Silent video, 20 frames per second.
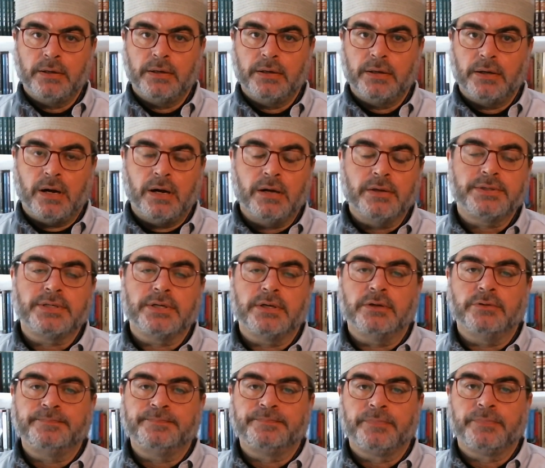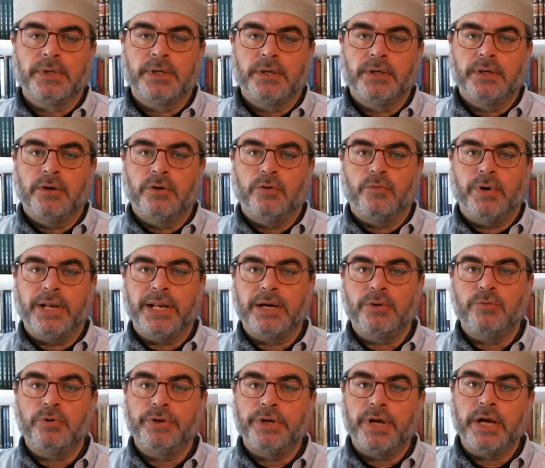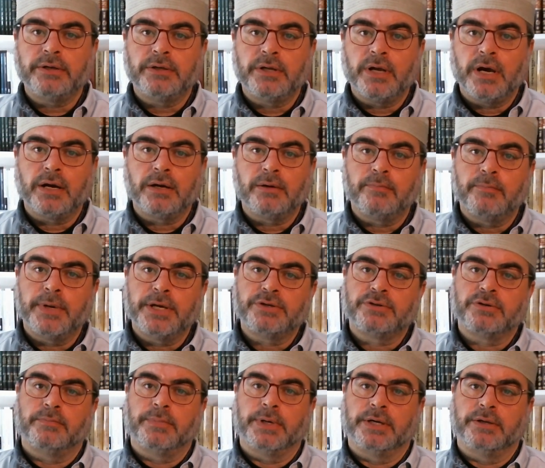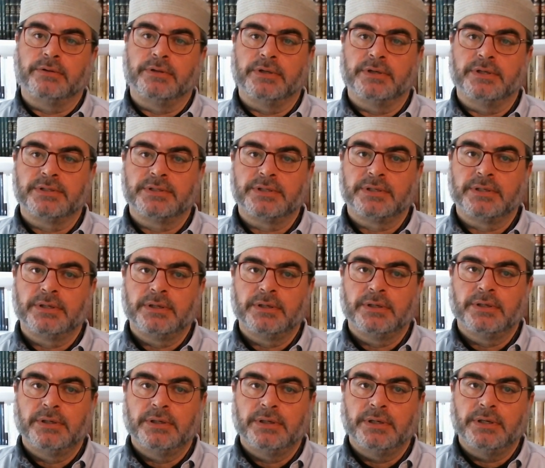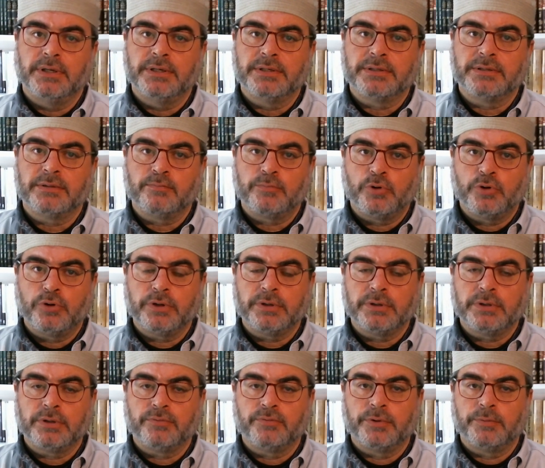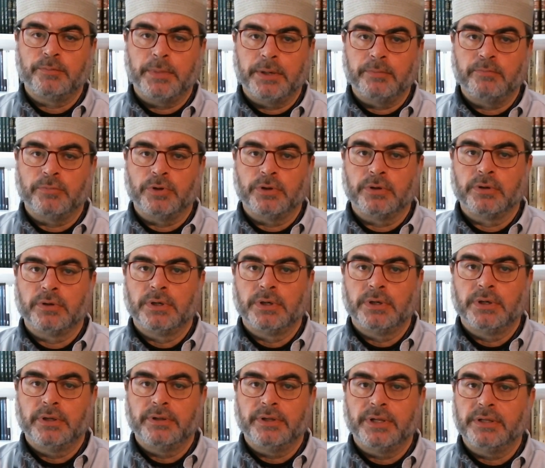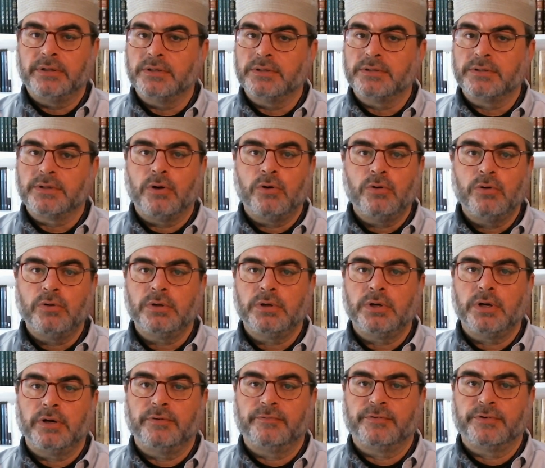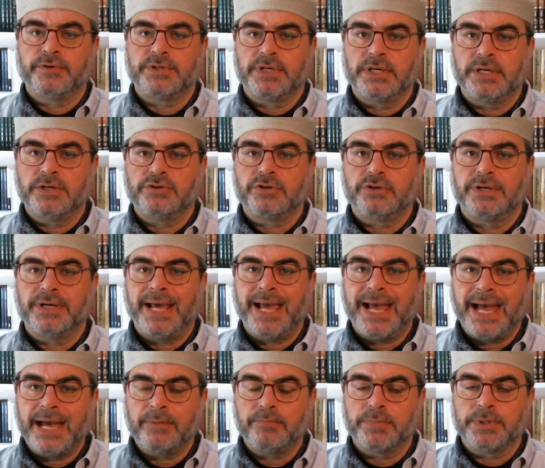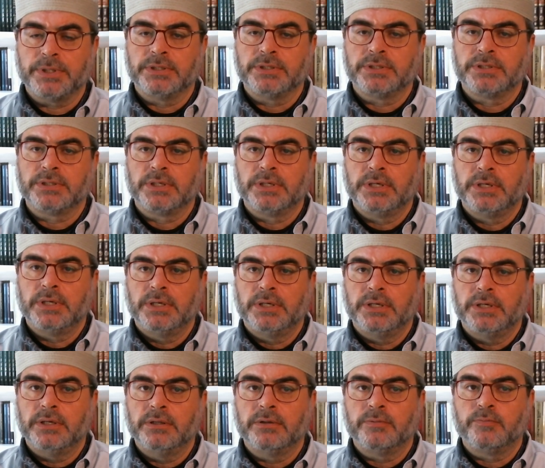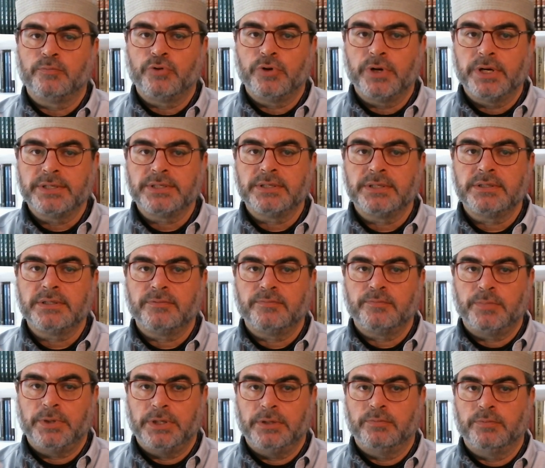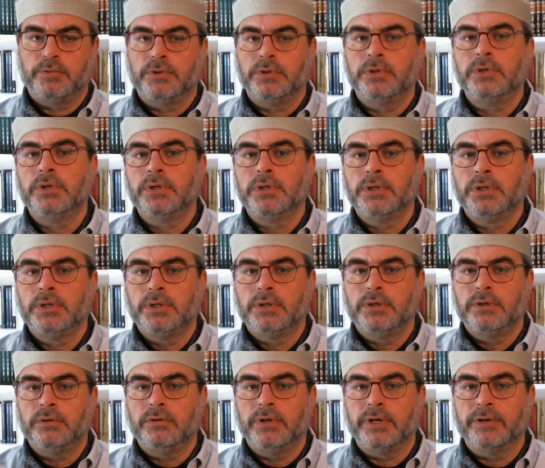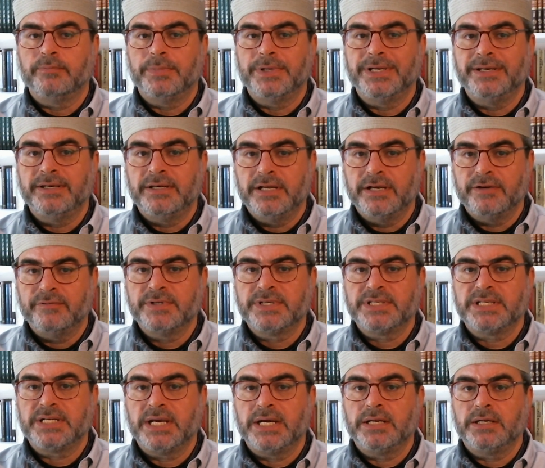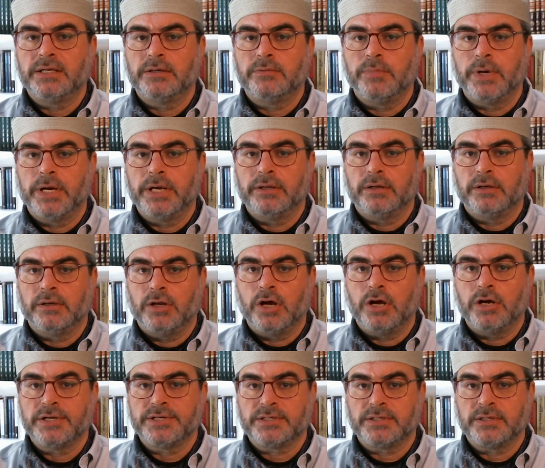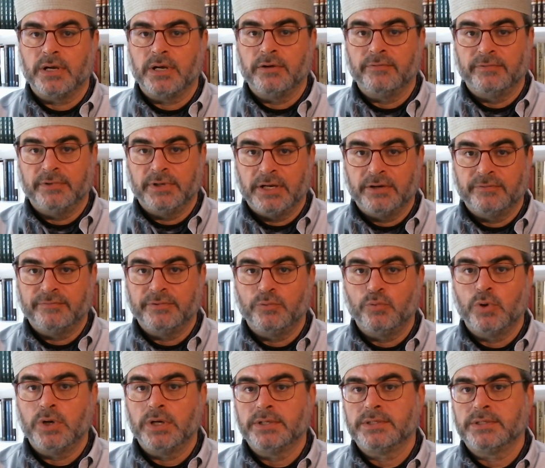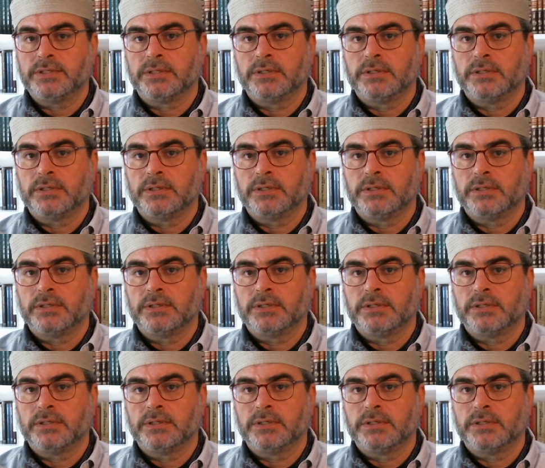Also, while I will not talk much about this, it is important to remember that this whole conversation happens in the presence of people who have been devastated by the loss of loved ones,